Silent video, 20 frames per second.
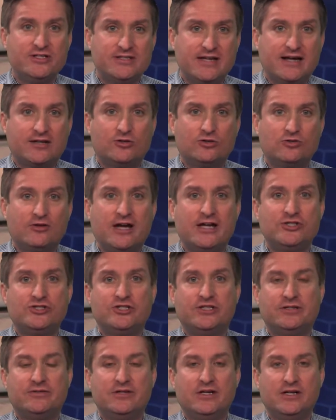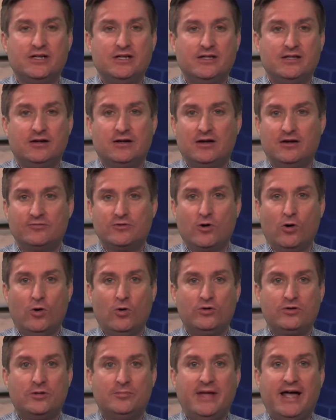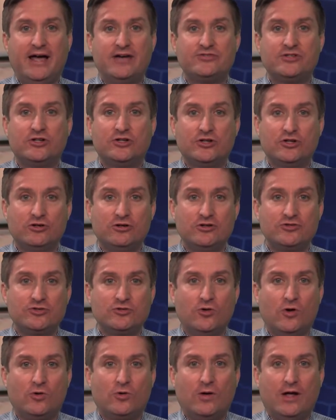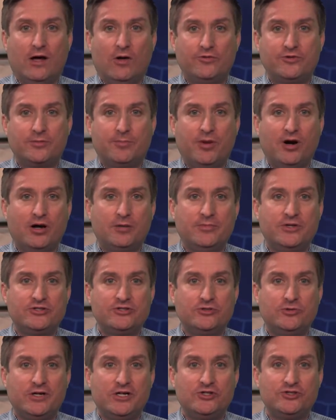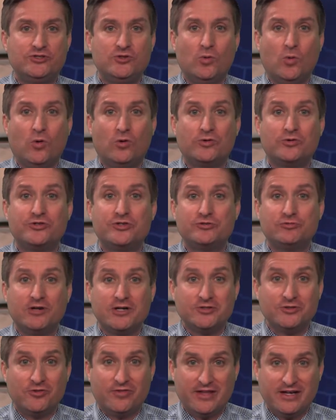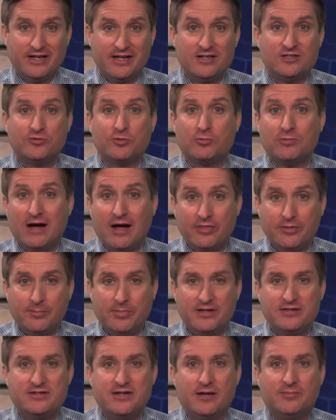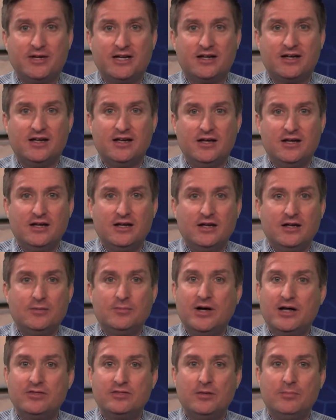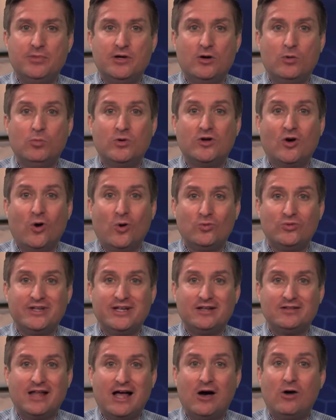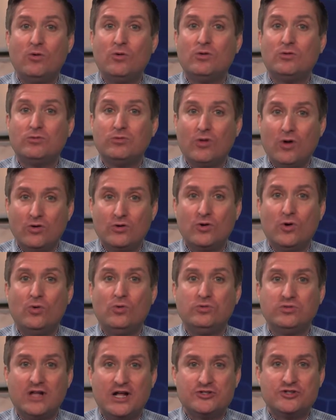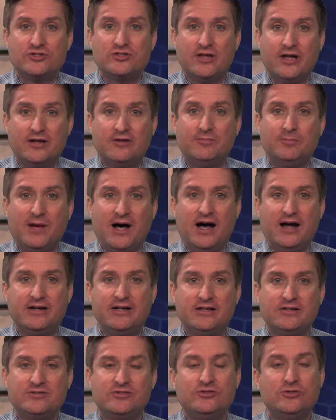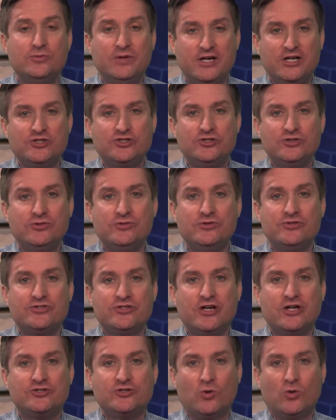declaration. Now, Governor Holcomb has encouraged local health departments to issue orders stricter than his throughout the pandemic, but the bill would only allow local legislative bodies to issue such